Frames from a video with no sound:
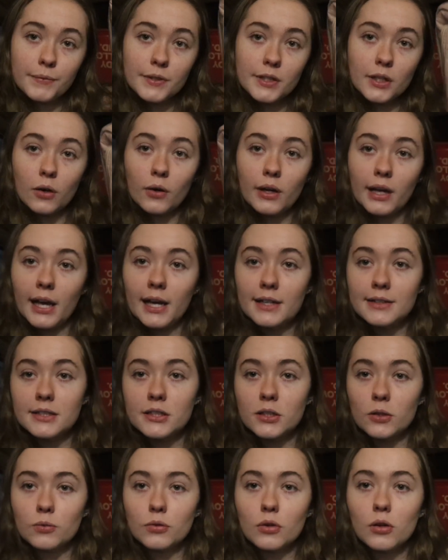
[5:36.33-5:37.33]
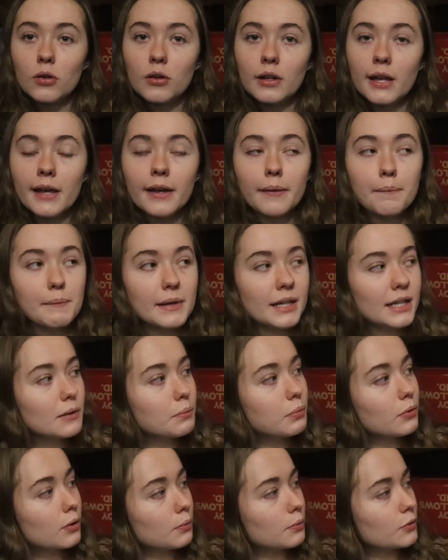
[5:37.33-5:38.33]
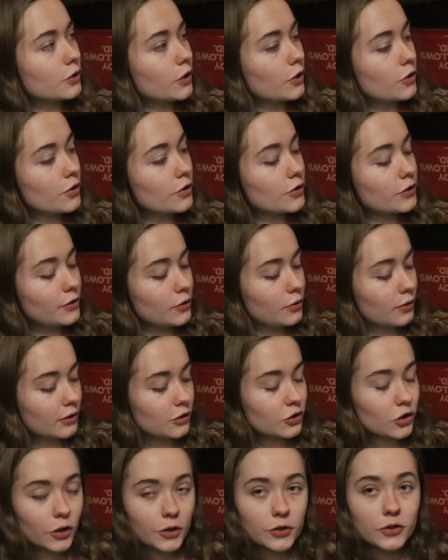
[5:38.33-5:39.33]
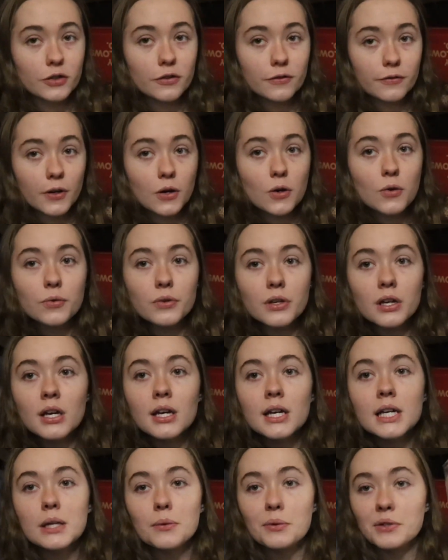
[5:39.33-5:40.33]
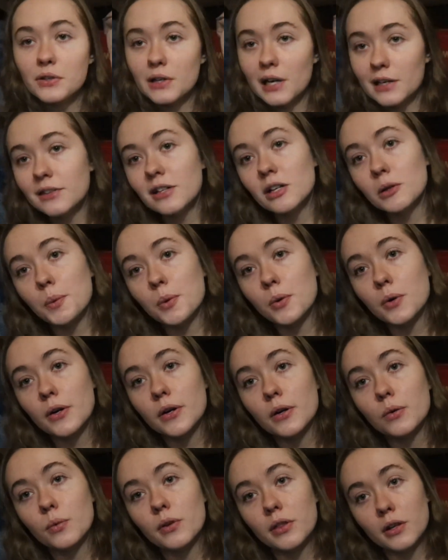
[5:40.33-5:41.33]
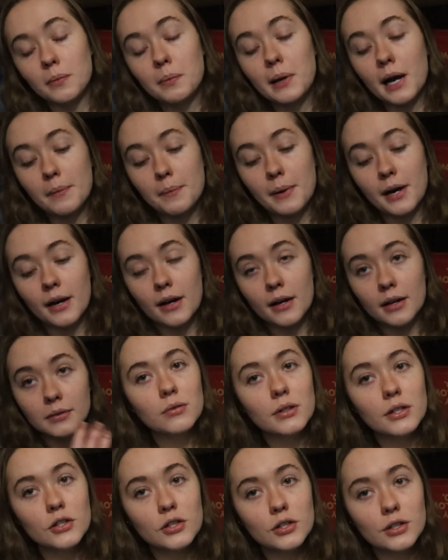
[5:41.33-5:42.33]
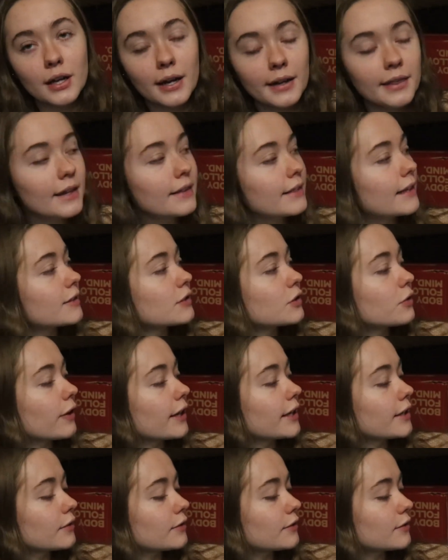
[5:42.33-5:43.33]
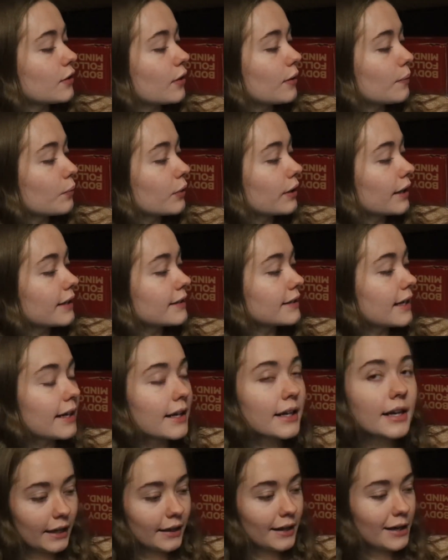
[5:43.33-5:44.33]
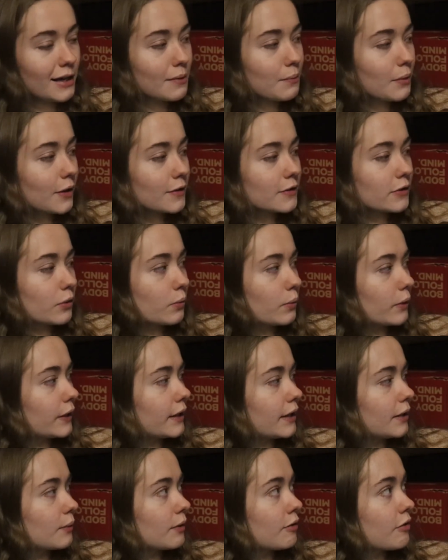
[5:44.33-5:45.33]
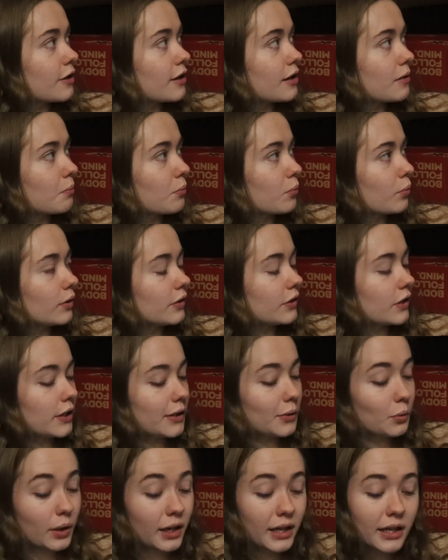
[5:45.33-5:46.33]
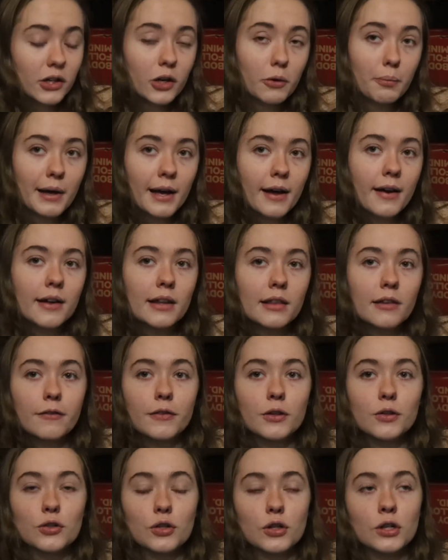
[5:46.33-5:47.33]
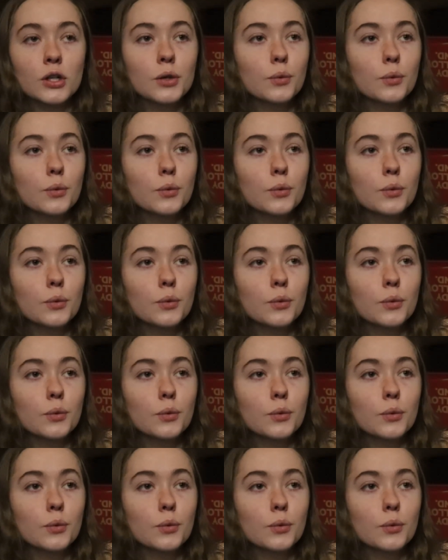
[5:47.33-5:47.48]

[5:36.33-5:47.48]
So it has its own little like mini portable charger, so you can charge your phone when you're at the airport with your backpack, which I think that's great. So I'm really excited. I think I'm also working with them with their weakener bag in the future.